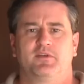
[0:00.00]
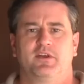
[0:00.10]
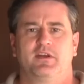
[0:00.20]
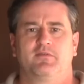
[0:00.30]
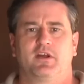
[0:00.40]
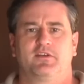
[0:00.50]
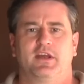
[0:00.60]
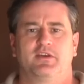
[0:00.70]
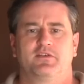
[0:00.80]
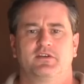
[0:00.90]
the City of Los
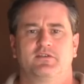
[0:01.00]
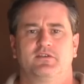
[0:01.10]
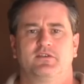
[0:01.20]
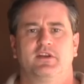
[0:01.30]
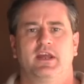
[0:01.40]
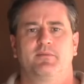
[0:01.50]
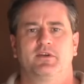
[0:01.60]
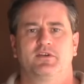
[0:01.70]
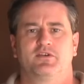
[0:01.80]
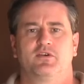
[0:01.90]
Angeles. Today I'm going
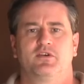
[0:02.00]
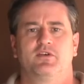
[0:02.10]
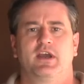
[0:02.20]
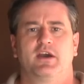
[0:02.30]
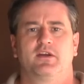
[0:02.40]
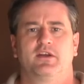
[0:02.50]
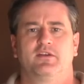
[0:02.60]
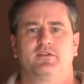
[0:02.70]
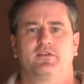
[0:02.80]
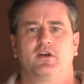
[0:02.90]
to show you how to
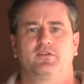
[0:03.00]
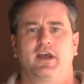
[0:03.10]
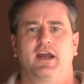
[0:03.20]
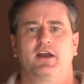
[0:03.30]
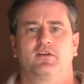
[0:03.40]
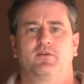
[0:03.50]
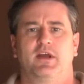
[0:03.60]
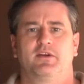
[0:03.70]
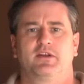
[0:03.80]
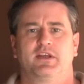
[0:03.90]
install tile
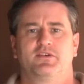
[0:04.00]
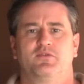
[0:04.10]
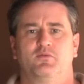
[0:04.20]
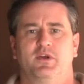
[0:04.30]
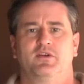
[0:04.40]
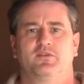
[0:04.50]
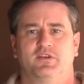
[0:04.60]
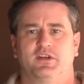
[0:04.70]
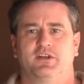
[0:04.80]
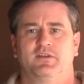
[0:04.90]
on a kitchen
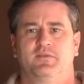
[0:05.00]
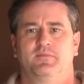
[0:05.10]
windowsill.